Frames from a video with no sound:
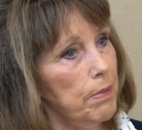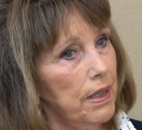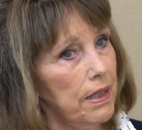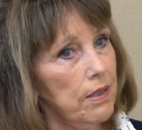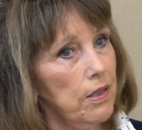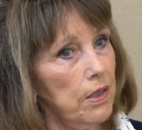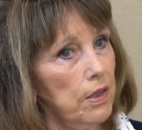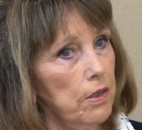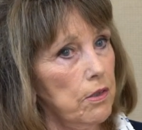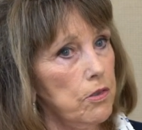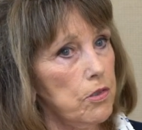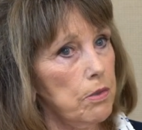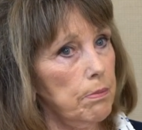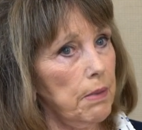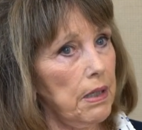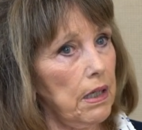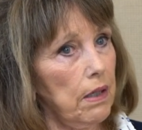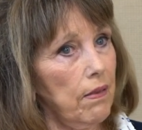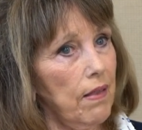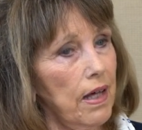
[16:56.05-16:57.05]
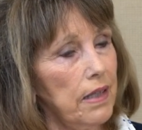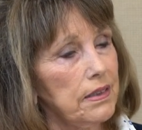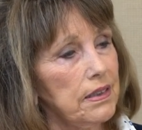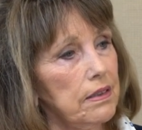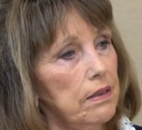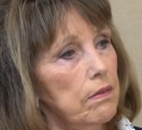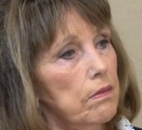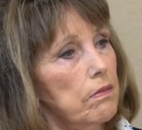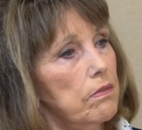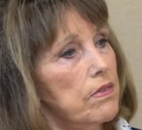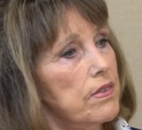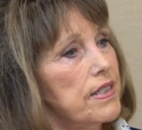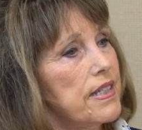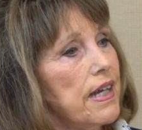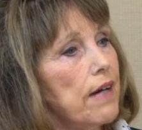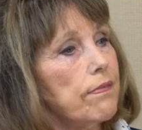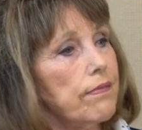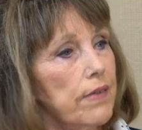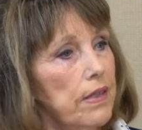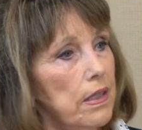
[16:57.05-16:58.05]
But to me, that's a
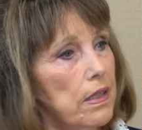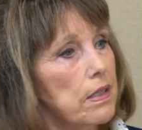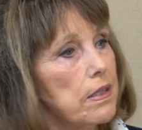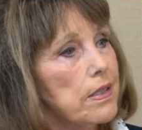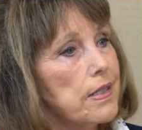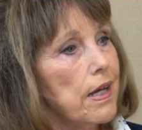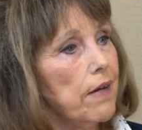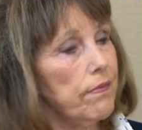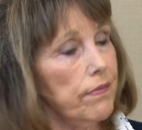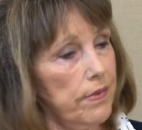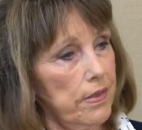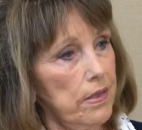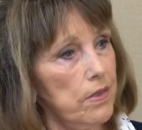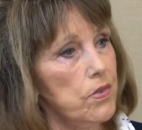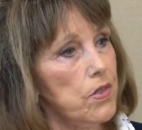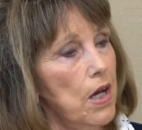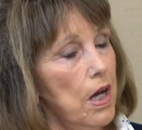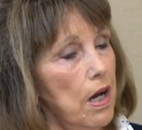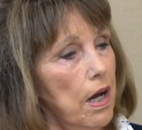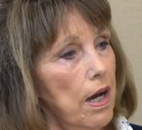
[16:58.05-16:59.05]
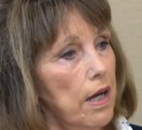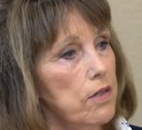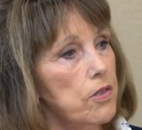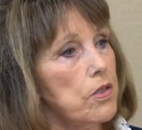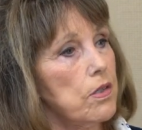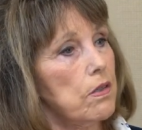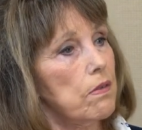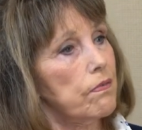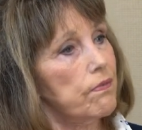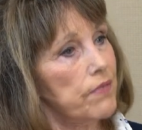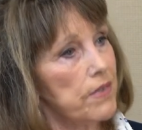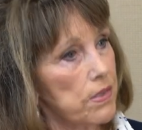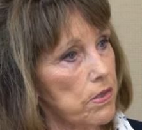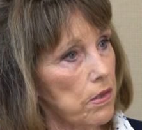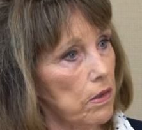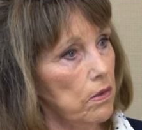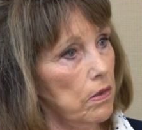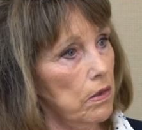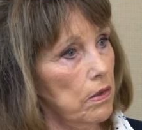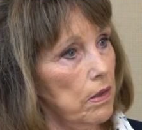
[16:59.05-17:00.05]
definite tie to the
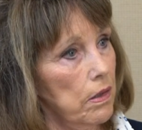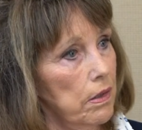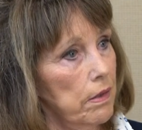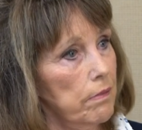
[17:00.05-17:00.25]
physical.